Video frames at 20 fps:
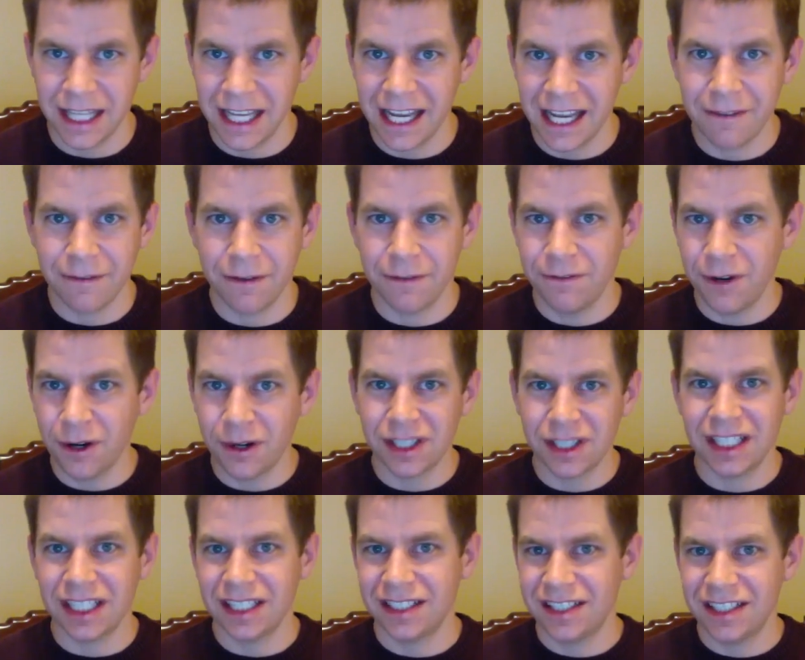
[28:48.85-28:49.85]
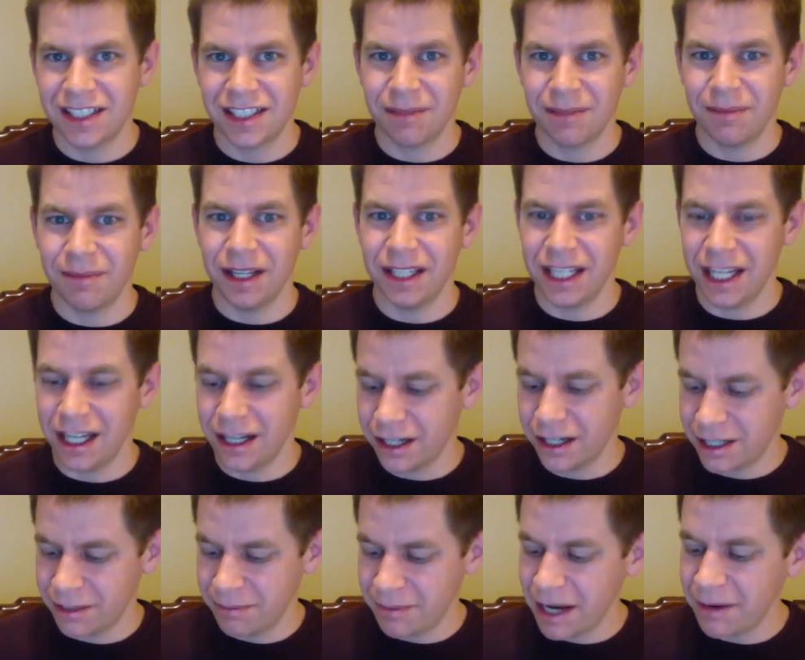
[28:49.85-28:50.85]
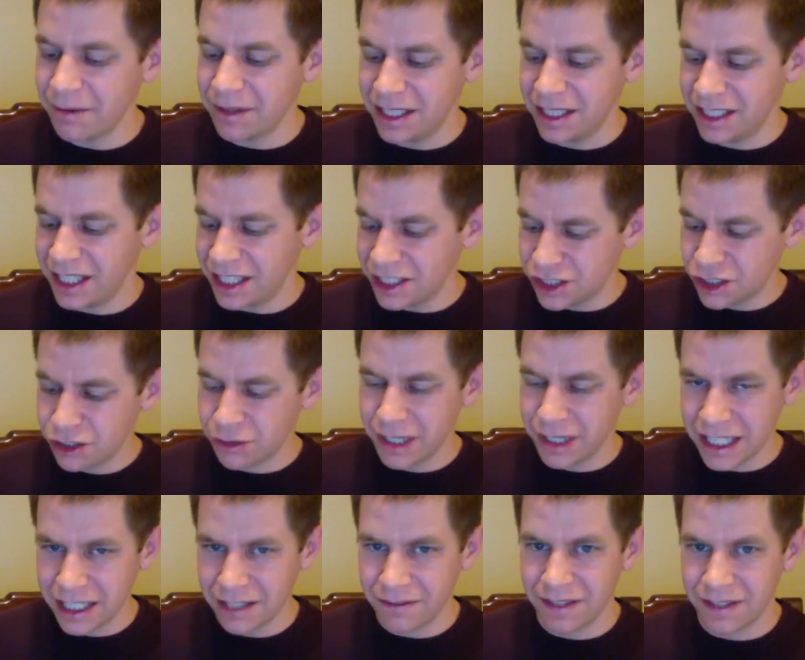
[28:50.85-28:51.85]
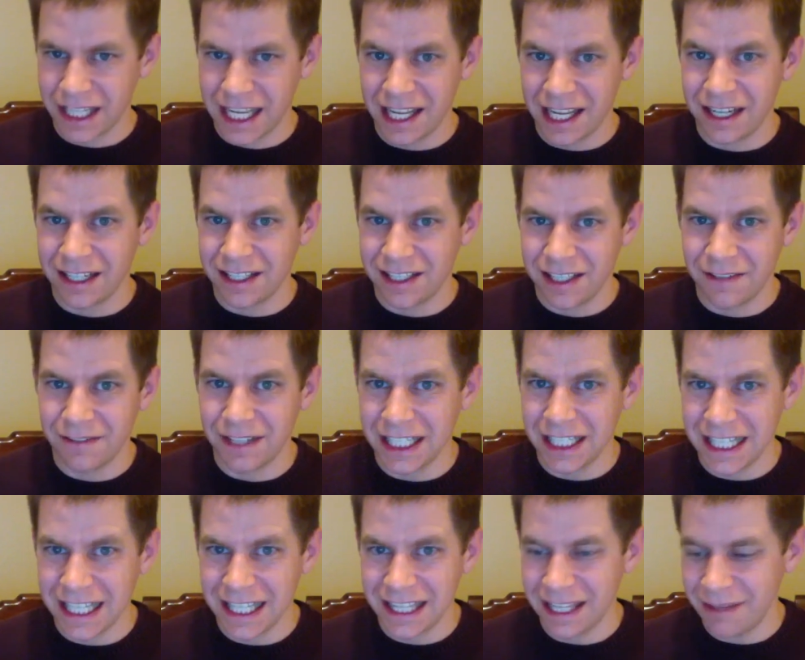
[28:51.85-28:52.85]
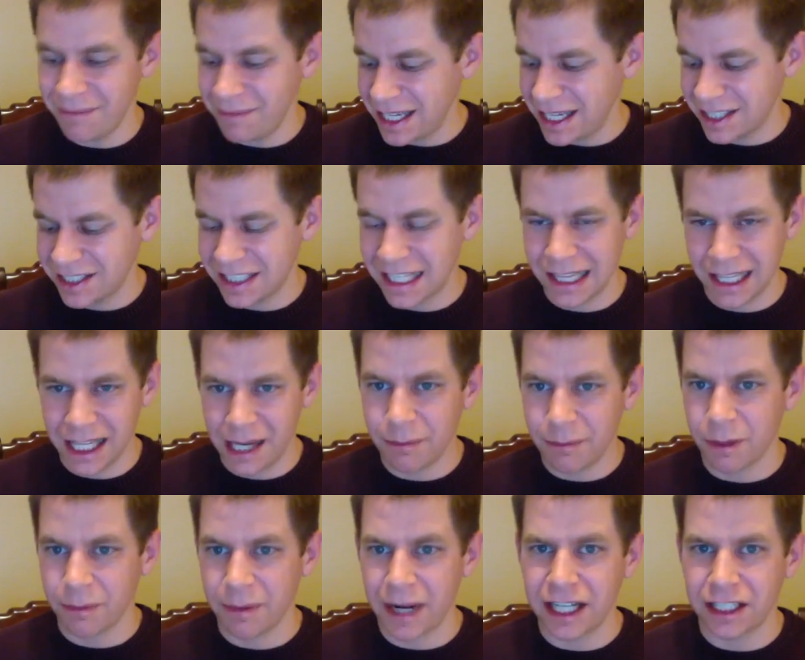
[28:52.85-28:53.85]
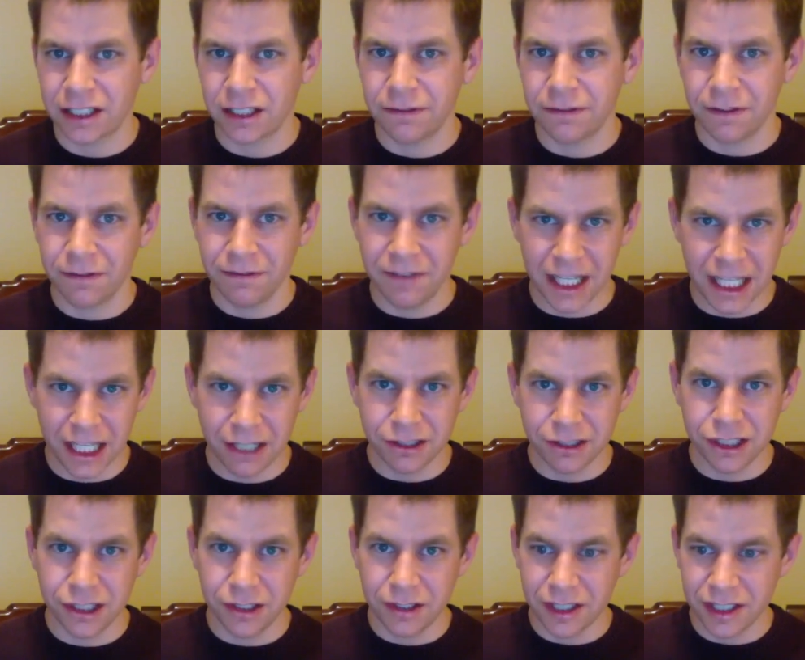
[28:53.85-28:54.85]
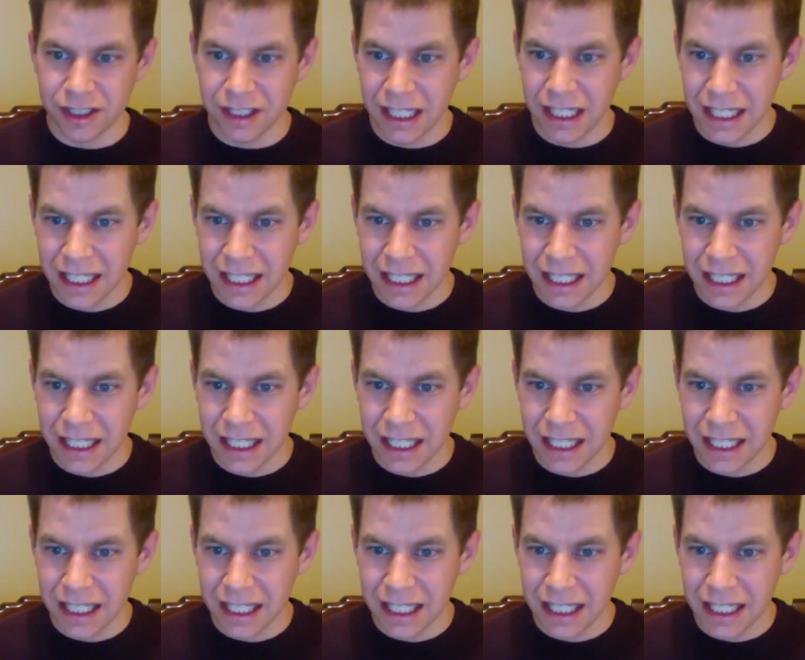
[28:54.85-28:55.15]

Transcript: They have a focusing system on there combined with the touch screen of the Canon 70D that makes it a lot more practical for video shooters.